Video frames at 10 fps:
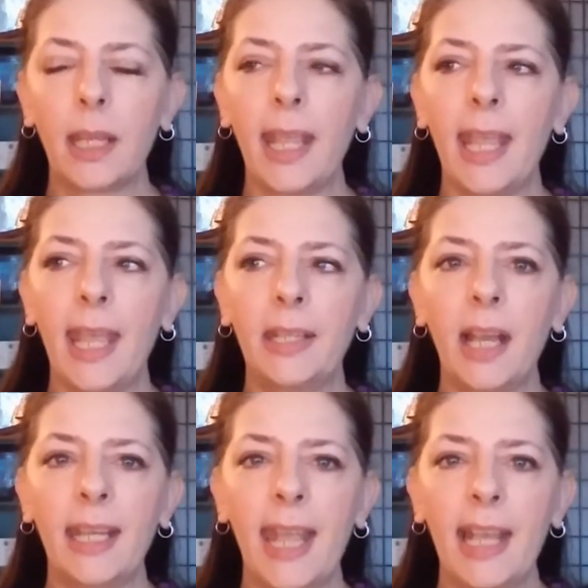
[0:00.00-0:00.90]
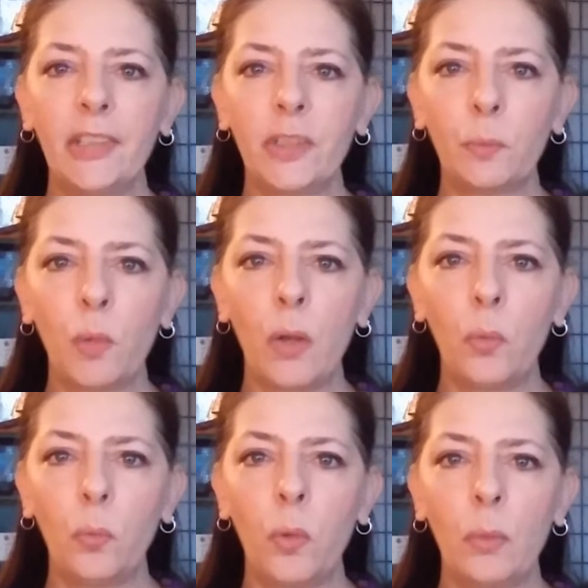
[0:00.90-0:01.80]
And I asked him, well,
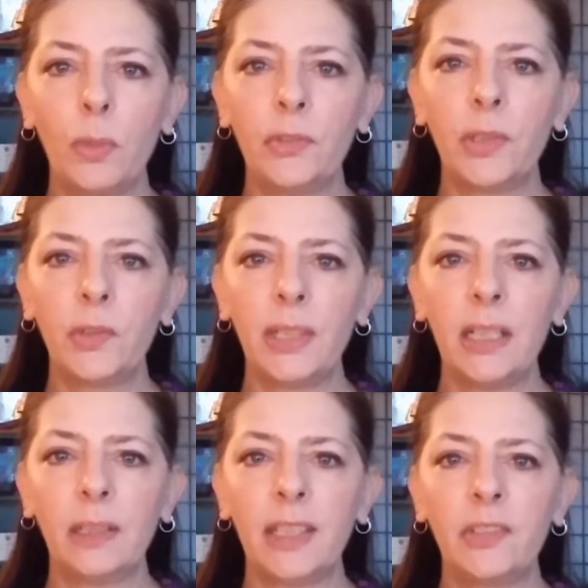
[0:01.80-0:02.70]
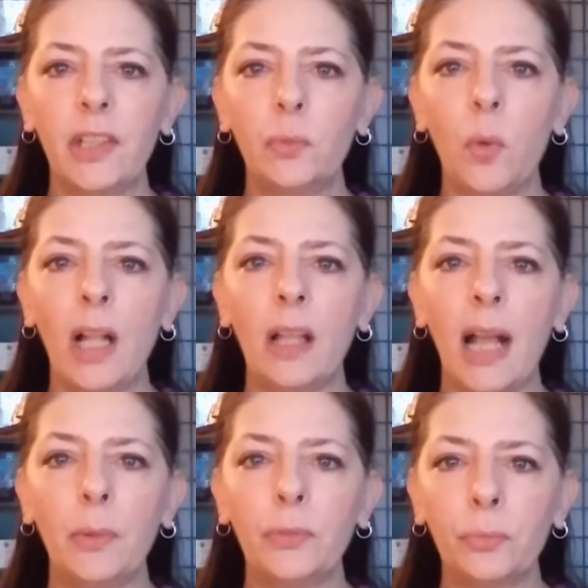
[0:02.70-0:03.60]
what was this deal? He says, well,
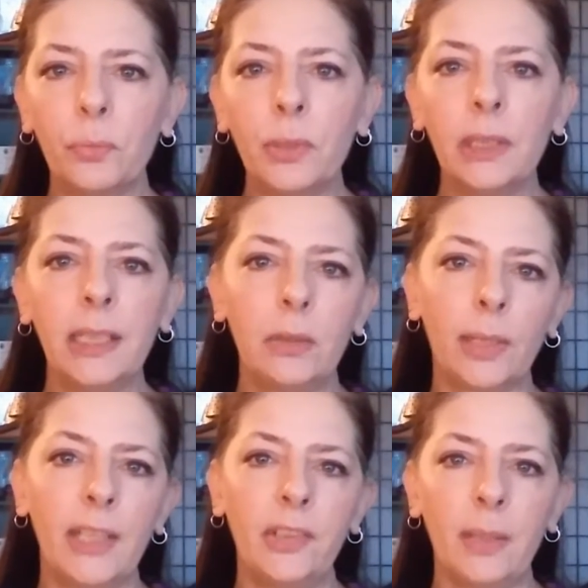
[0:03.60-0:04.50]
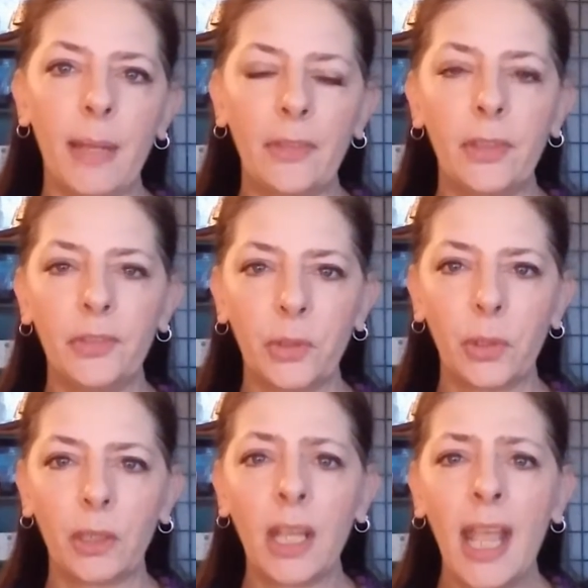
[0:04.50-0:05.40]
I was really crazy about this
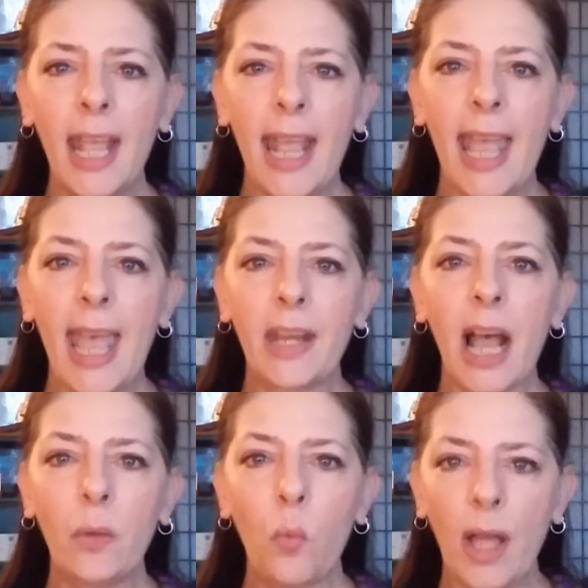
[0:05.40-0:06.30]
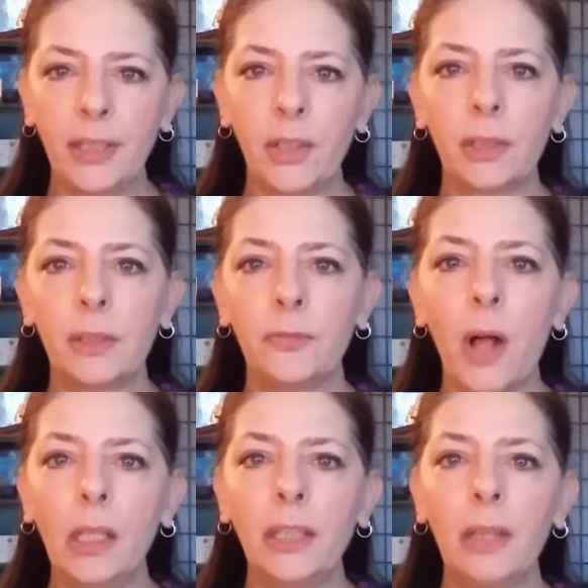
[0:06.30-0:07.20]
girl and I wanted her to
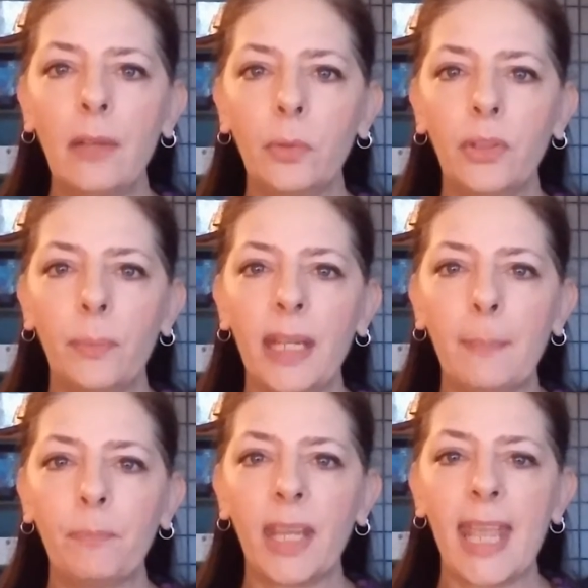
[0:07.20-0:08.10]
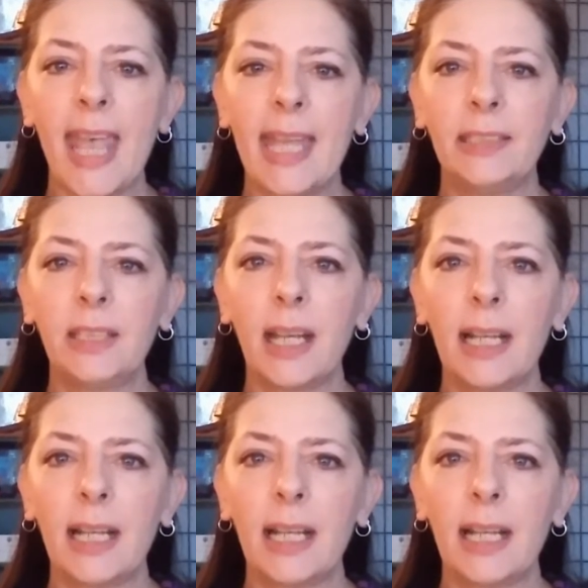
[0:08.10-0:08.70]
fall in love with me, and